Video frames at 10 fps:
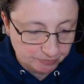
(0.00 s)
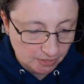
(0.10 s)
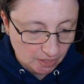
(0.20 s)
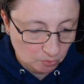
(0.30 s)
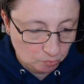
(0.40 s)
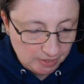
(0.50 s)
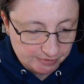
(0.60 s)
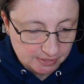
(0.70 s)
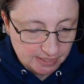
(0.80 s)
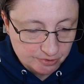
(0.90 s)
uh, weaves
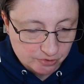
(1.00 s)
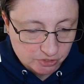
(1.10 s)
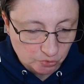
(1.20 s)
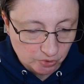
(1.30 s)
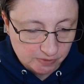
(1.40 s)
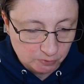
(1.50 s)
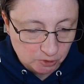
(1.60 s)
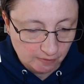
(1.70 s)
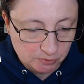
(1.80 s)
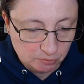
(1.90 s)
together the stories
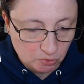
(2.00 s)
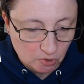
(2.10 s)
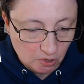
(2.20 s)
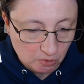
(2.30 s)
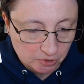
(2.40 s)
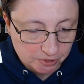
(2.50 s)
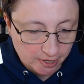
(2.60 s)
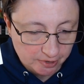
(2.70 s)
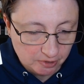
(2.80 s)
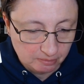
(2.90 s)
of Dipuo, her
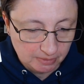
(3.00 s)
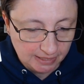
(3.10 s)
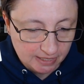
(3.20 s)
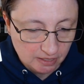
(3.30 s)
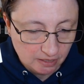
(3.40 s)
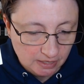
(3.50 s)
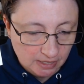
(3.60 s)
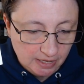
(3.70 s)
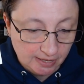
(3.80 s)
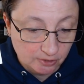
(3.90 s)
daughter Maleka,
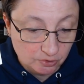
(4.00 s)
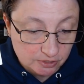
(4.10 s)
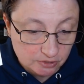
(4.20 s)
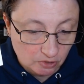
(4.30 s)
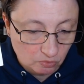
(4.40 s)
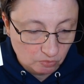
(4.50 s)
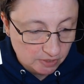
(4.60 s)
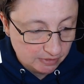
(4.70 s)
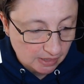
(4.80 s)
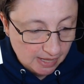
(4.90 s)
and Christo, one
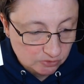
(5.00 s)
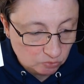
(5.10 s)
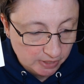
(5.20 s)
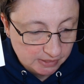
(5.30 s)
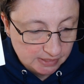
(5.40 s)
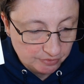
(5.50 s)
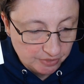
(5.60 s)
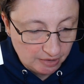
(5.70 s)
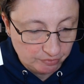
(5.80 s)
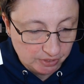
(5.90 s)
of the last white South
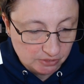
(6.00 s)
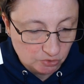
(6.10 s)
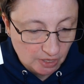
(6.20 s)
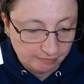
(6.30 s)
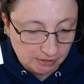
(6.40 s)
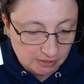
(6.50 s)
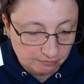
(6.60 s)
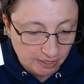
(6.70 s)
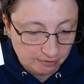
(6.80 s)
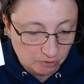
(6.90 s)
Africans drafted to
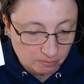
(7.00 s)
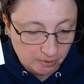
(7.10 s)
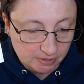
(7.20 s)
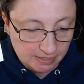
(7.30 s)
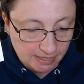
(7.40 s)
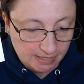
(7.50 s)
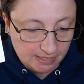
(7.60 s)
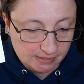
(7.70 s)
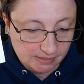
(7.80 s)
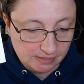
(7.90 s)
fight for apartheid
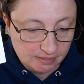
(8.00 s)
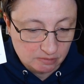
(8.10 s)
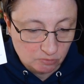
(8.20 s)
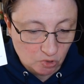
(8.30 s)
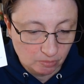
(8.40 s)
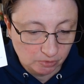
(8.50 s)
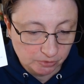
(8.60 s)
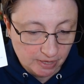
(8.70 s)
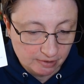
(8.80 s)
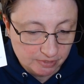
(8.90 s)
as the system crumbled
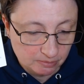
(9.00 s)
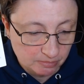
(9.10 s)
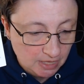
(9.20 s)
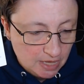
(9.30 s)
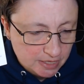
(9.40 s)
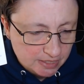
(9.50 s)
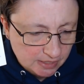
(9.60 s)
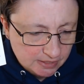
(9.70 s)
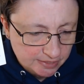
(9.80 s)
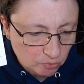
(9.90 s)
around him, to
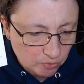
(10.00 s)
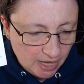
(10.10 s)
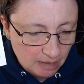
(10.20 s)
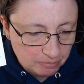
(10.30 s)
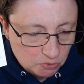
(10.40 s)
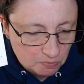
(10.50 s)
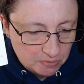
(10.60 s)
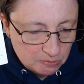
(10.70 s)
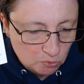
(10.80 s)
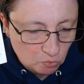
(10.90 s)
consider what happens when
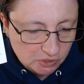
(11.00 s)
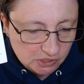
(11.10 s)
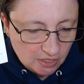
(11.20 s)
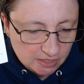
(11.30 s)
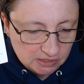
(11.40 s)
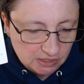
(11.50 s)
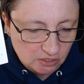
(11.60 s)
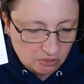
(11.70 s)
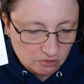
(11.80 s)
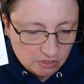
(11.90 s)
people once locked into
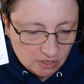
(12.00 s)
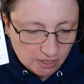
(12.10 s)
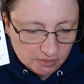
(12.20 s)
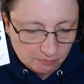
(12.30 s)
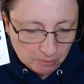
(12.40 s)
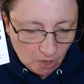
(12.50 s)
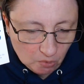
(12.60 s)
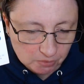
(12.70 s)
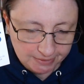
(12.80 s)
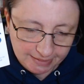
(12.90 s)
certain kinds of
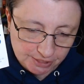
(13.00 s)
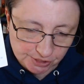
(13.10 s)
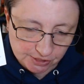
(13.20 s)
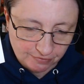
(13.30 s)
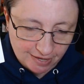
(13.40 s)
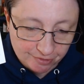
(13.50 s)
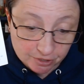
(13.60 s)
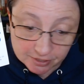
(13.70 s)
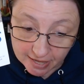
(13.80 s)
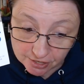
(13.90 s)
power relations find their
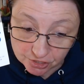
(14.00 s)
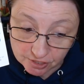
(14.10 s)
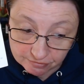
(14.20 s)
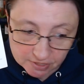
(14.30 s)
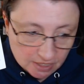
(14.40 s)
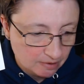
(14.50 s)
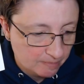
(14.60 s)
status shifting.